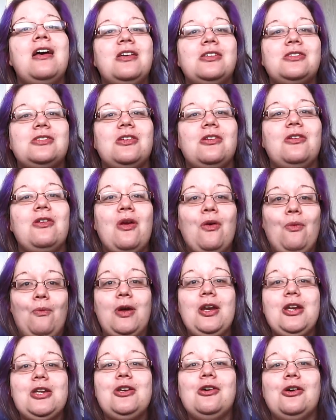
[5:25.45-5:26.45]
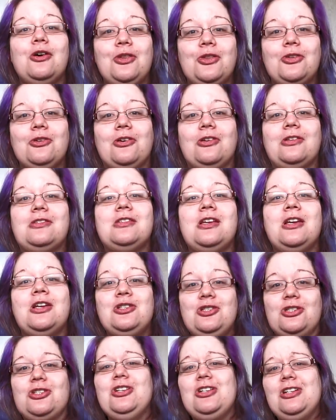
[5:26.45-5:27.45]
So, what are your thoughts?
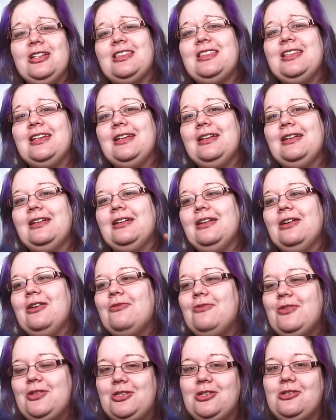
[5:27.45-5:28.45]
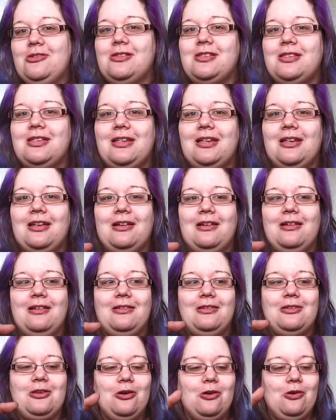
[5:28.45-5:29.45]
Do you think reducing
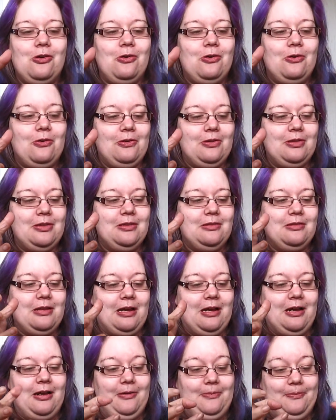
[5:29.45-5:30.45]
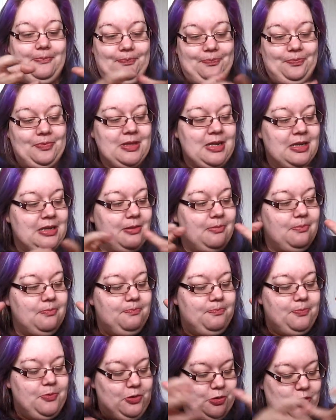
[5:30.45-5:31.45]
your um,
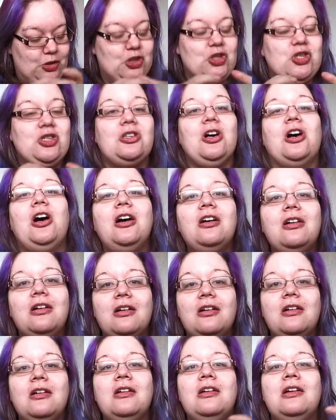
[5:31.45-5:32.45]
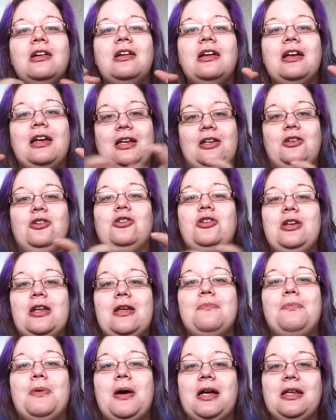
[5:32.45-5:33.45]
your stock in your
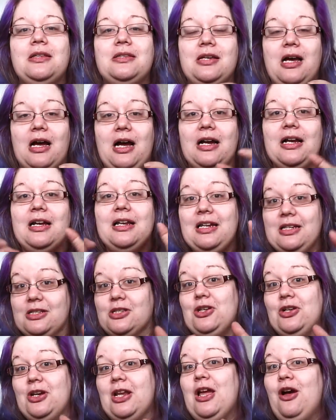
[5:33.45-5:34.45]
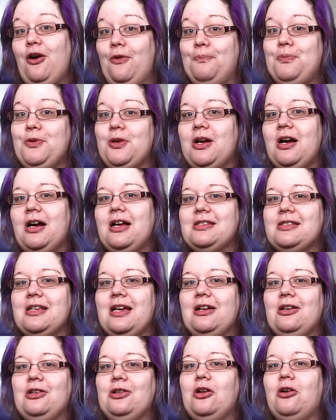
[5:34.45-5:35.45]
nearby target is going to help you guys
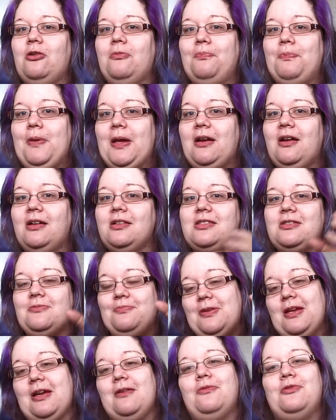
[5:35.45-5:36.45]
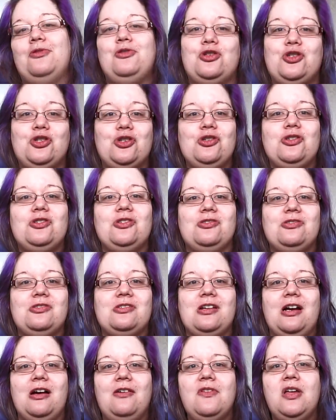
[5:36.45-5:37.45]
out a lot better to be able to choose your
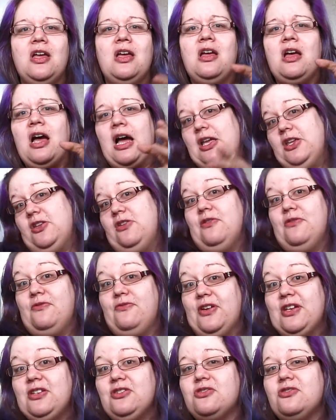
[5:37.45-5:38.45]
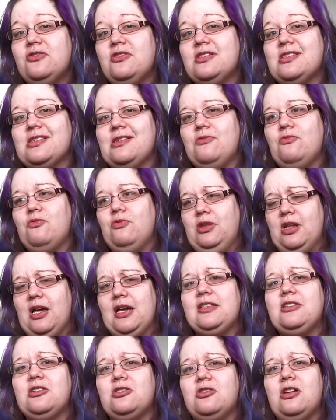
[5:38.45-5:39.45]
stuff? Are you adventurous and would
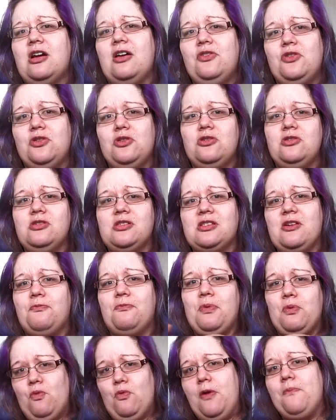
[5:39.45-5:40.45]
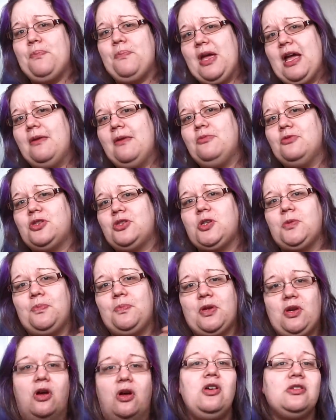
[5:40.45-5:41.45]
like to try the new stuff but won't be able to
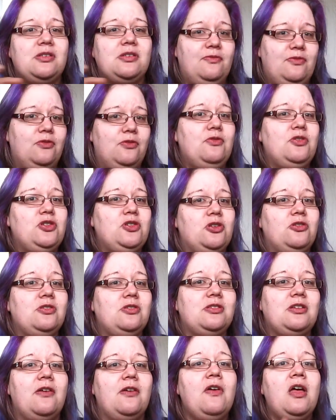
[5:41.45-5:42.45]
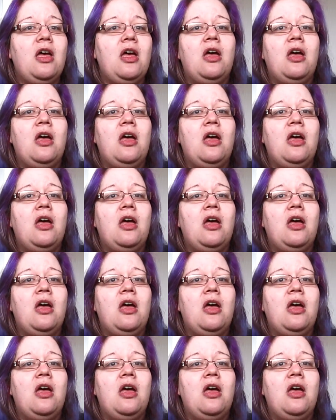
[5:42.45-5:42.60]
because of the reduced stuff?